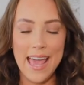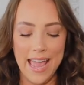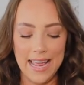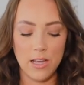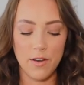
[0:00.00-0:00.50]

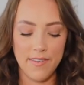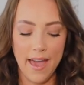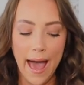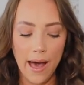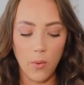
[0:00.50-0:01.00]
any of it
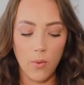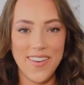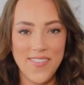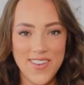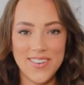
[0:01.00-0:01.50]
out.
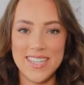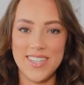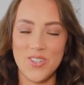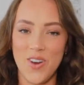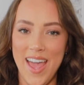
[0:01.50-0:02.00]
If you did
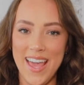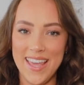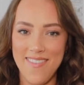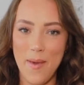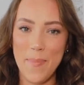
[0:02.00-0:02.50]
enjoy it,
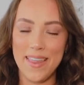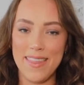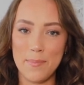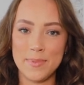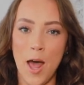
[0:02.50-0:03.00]
give it a big
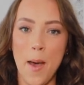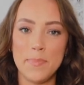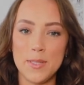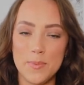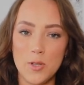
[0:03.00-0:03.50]
thumbs
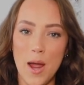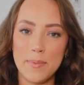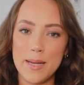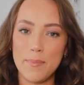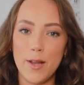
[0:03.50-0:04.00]
up.
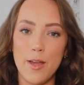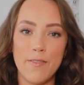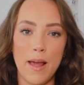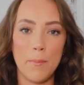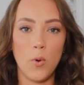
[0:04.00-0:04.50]
Subscribe down below
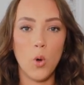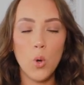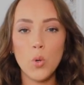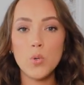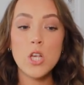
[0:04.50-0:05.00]
for like more
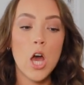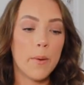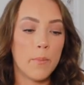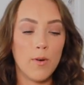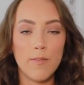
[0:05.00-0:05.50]
hauls,
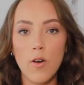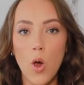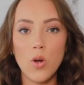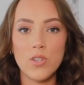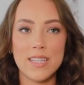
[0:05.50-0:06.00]
more
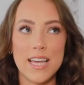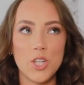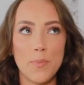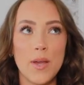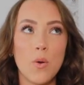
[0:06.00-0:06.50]
vlogs. There
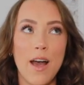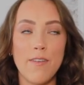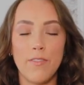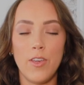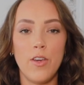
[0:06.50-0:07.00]
should be quite
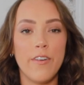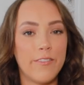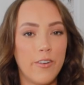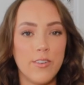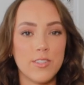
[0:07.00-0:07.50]
a few
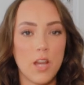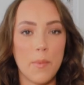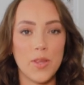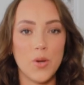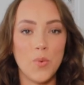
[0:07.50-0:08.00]
vlogs
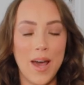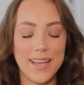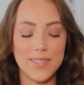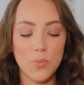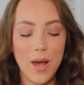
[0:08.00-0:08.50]
coming your
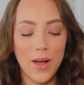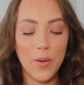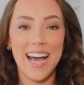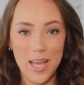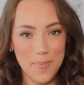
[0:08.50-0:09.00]
way as
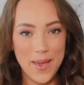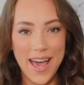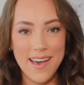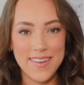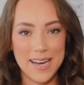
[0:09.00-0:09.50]
well. I hope you
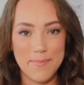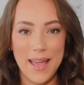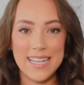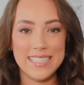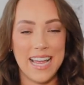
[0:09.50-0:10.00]
have an
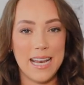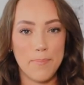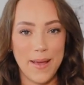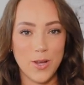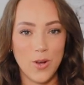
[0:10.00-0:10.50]
amazing
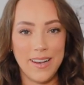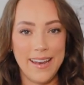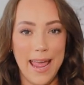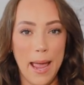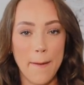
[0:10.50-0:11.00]
bank
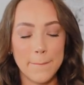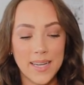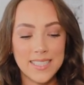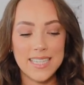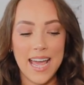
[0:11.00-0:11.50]
holiday
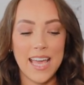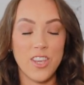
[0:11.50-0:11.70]
Monday